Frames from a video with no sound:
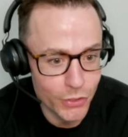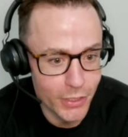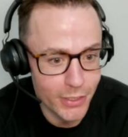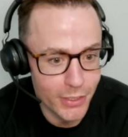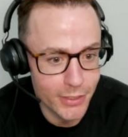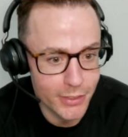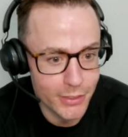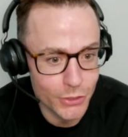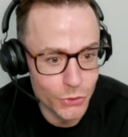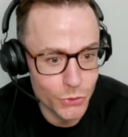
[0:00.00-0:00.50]

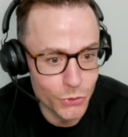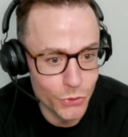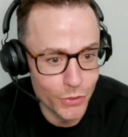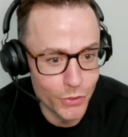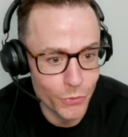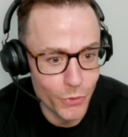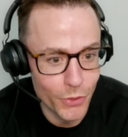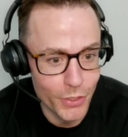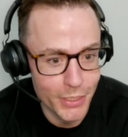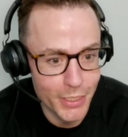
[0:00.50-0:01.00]
And just sort of
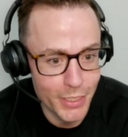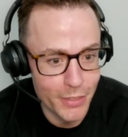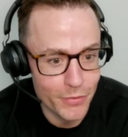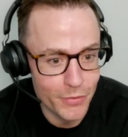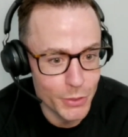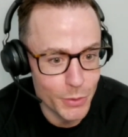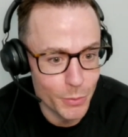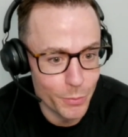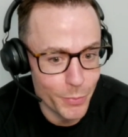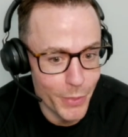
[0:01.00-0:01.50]
want to give
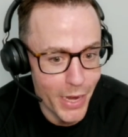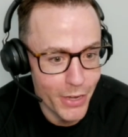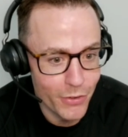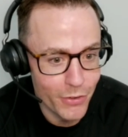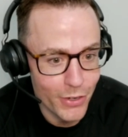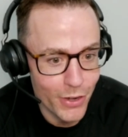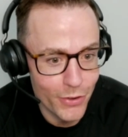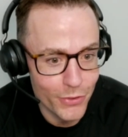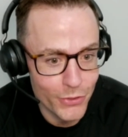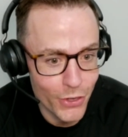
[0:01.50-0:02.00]
us a
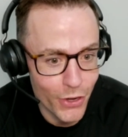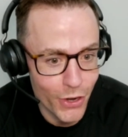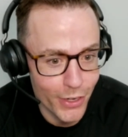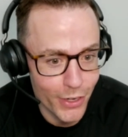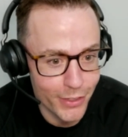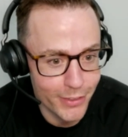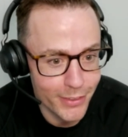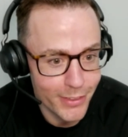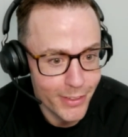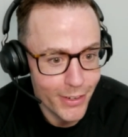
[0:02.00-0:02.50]
background
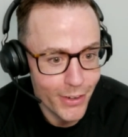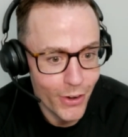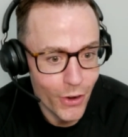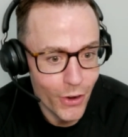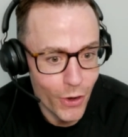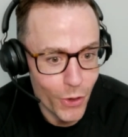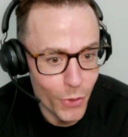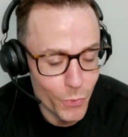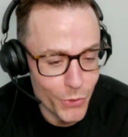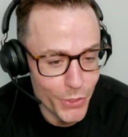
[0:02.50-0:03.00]
on
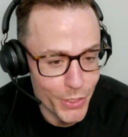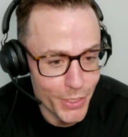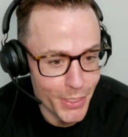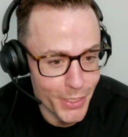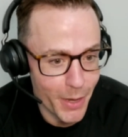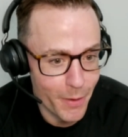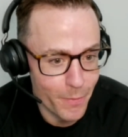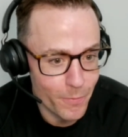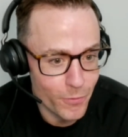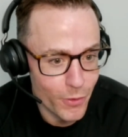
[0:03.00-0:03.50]
where you
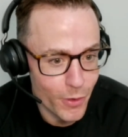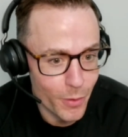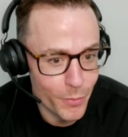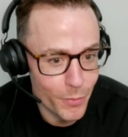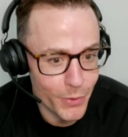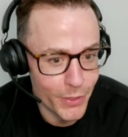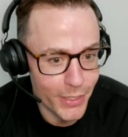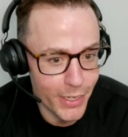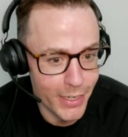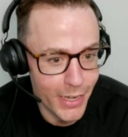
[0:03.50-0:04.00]
came from
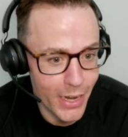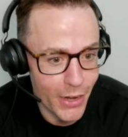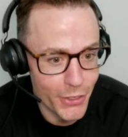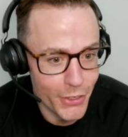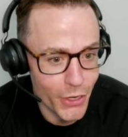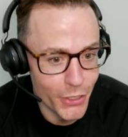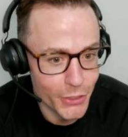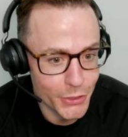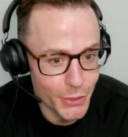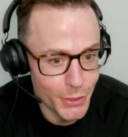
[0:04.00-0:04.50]
and how you
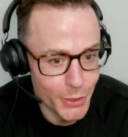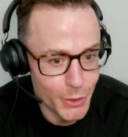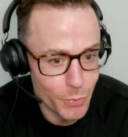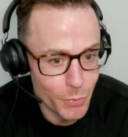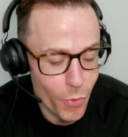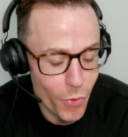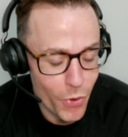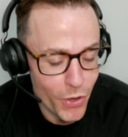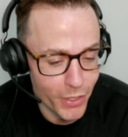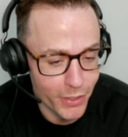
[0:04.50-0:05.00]
got to this
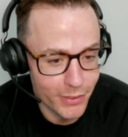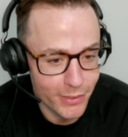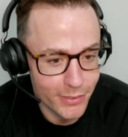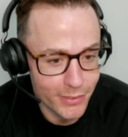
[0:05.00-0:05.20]
point.